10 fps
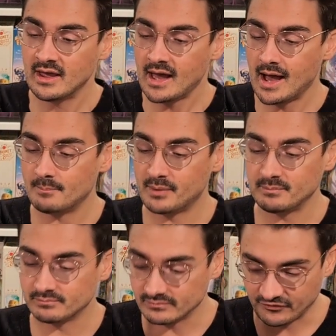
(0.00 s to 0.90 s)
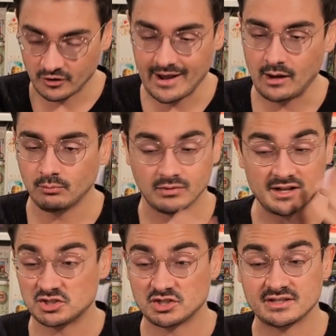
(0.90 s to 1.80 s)
But for now,
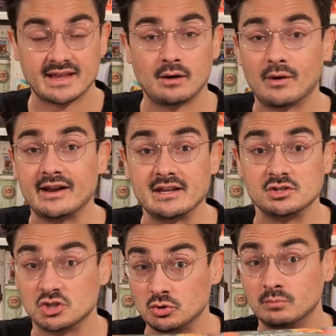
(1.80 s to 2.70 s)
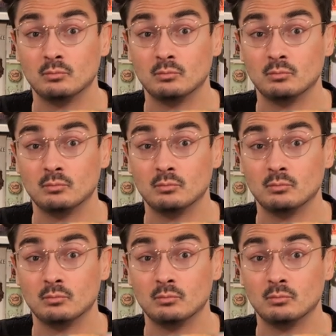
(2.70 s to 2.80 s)
let's just get right into